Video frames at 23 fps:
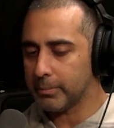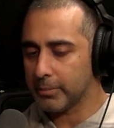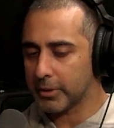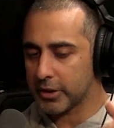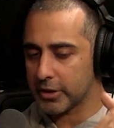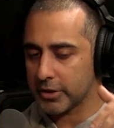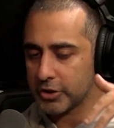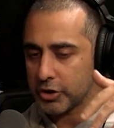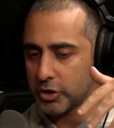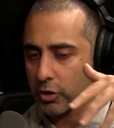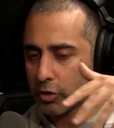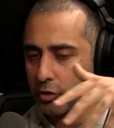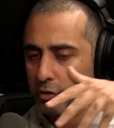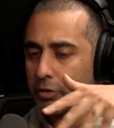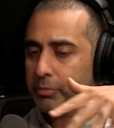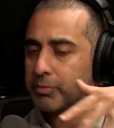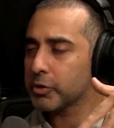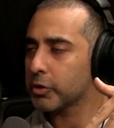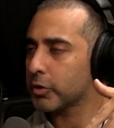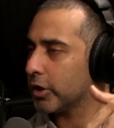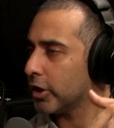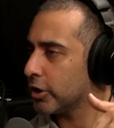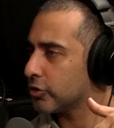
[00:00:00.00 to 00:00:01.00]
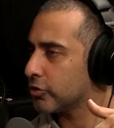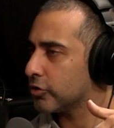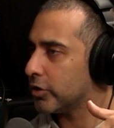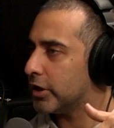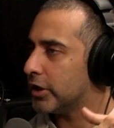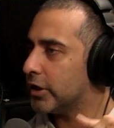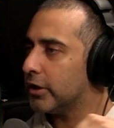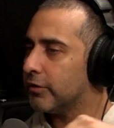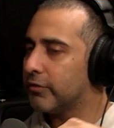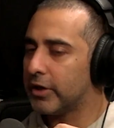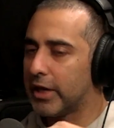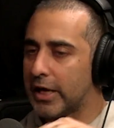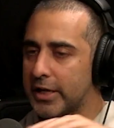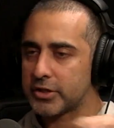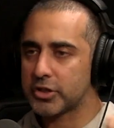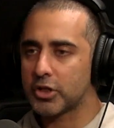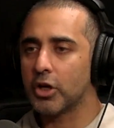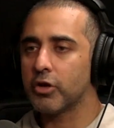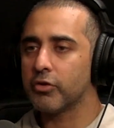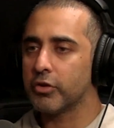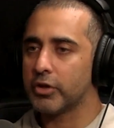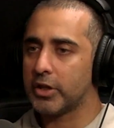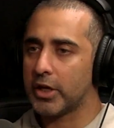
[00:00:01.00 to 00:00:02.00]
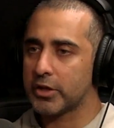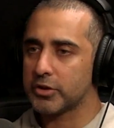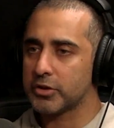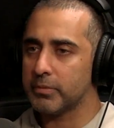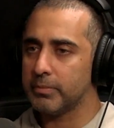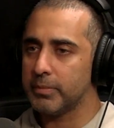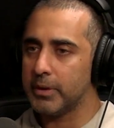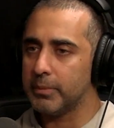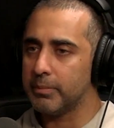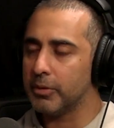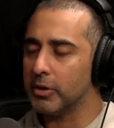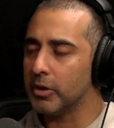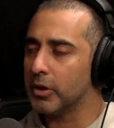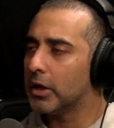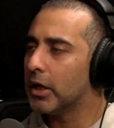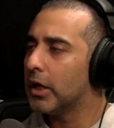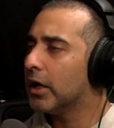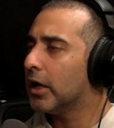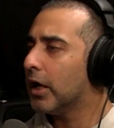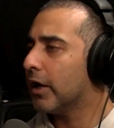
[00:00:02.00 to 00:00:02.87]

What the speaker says: Because your crypto country, if it has 100,000 people,